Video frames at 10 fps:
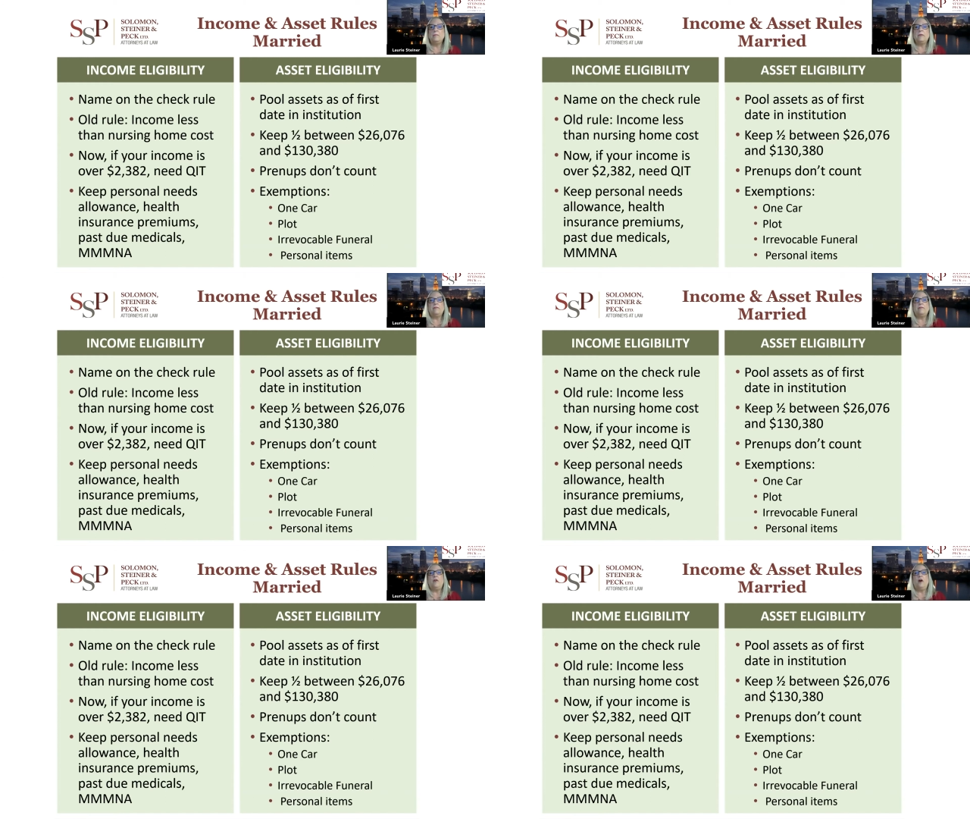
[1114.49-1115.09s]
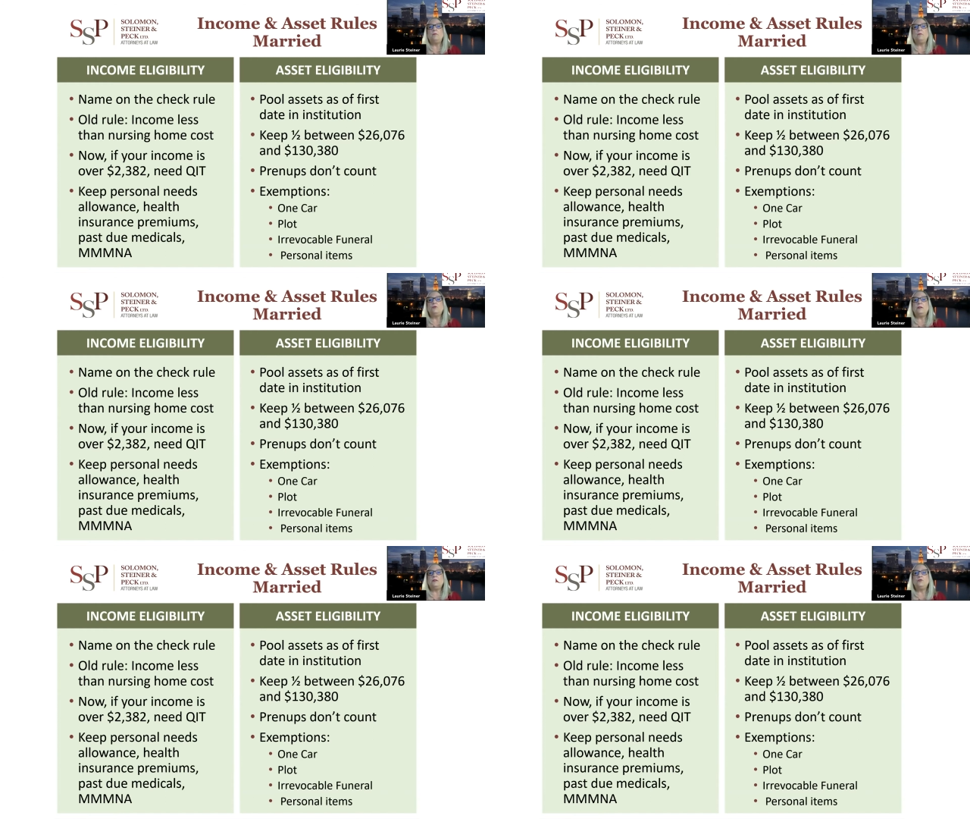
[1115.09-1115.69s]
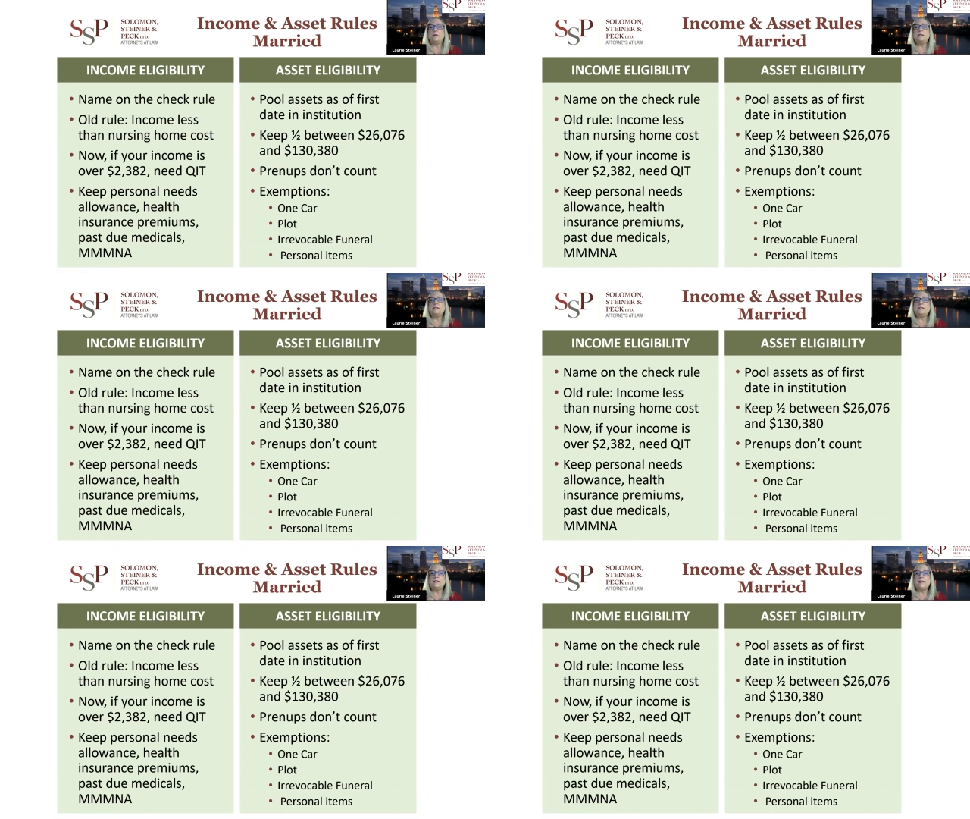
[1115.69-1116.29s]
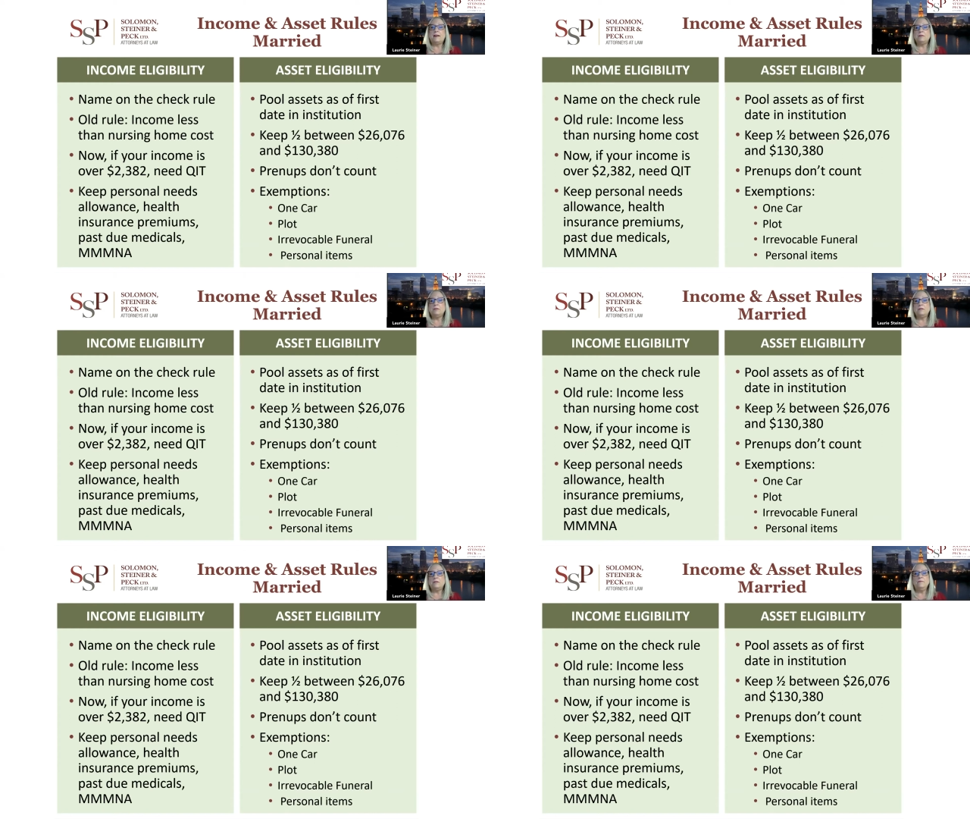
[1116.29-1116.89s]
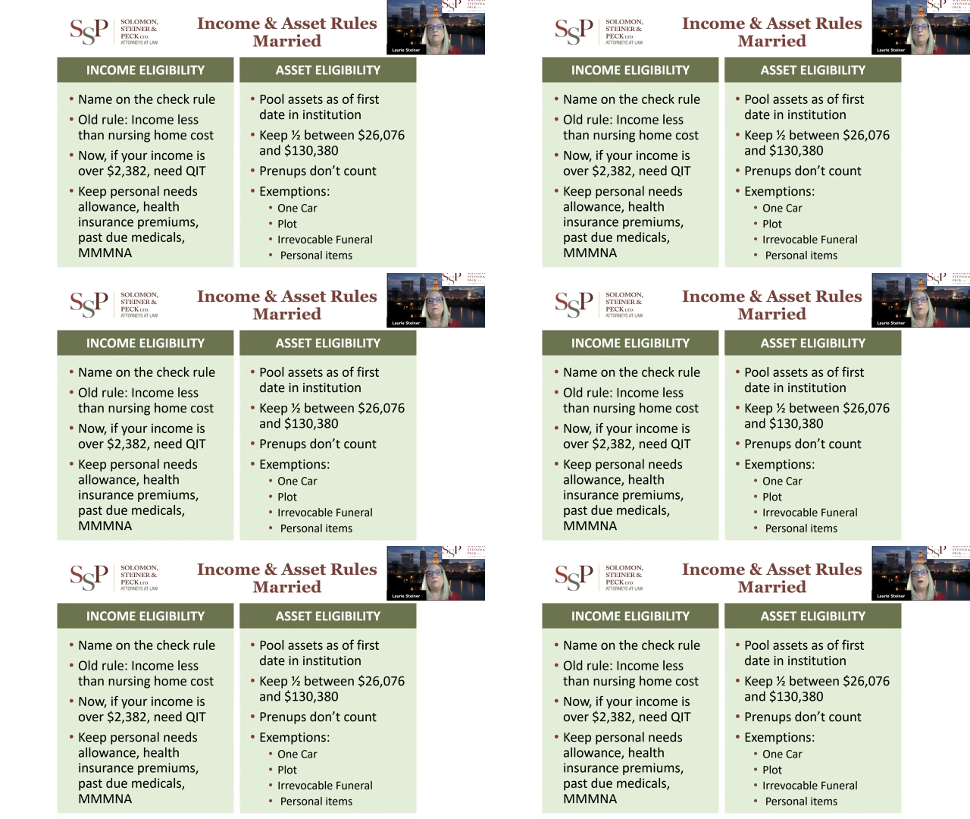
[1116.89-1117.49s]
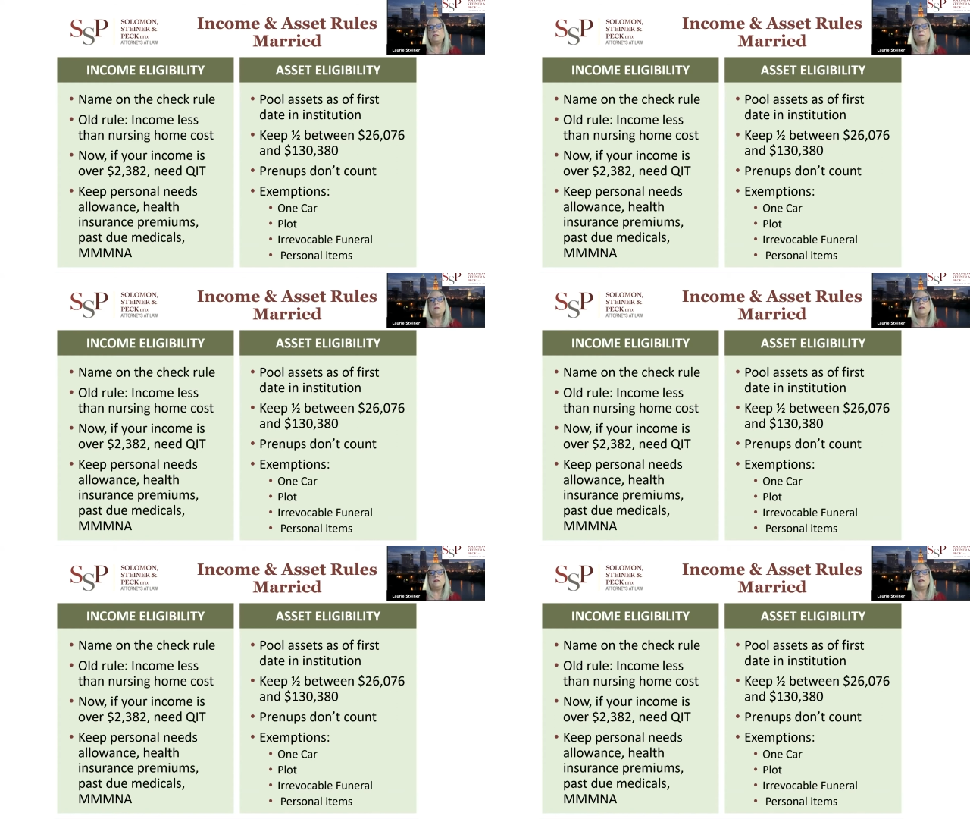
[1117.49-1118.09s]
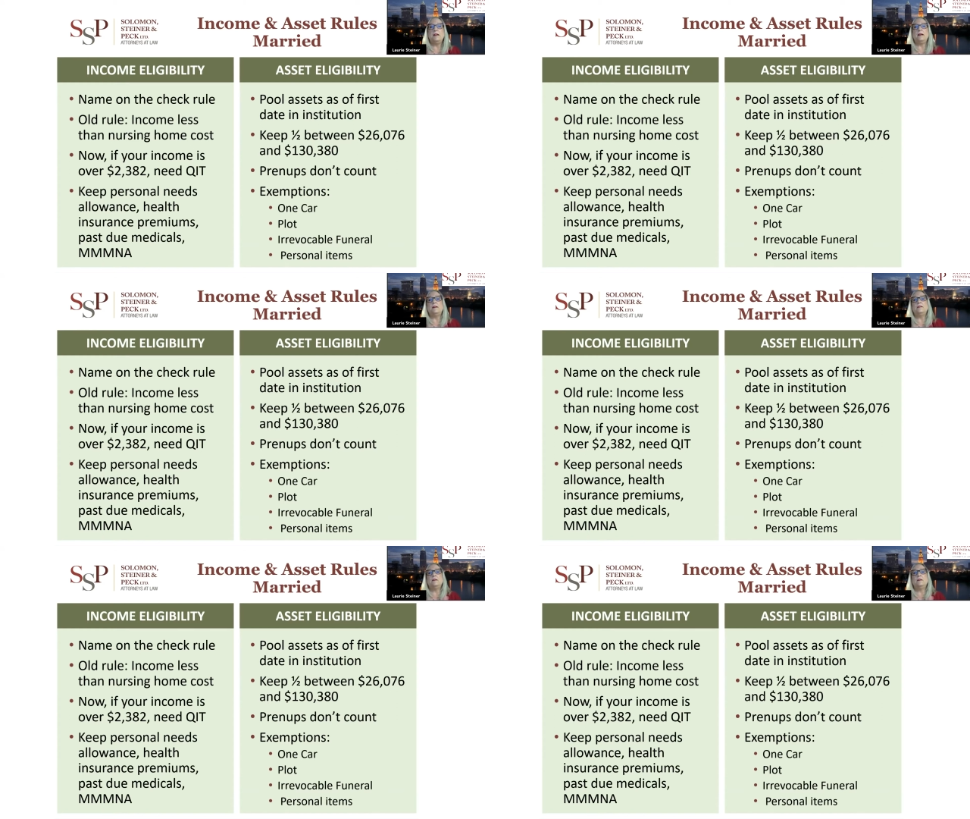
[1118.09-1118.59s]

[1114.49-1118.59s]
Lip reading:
No face is visible, so there are no lips to read.